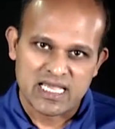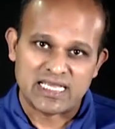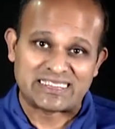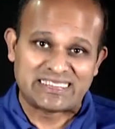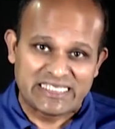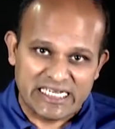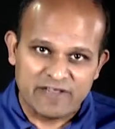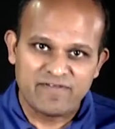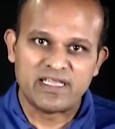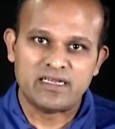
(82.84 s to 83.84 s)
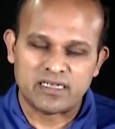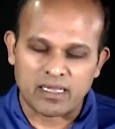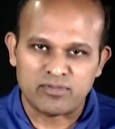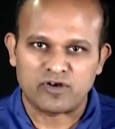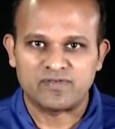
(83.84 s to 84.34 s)
a significant
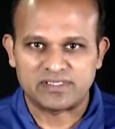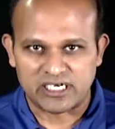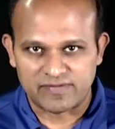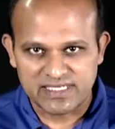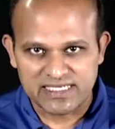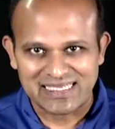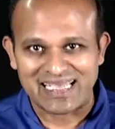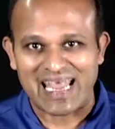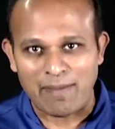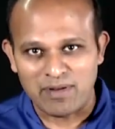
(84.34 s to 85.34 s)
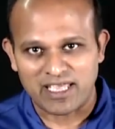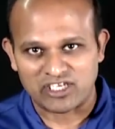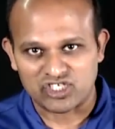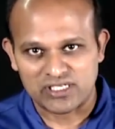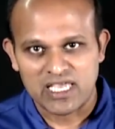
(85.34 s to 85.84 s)
number of services and
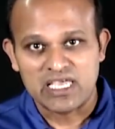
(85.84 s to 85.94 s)
applications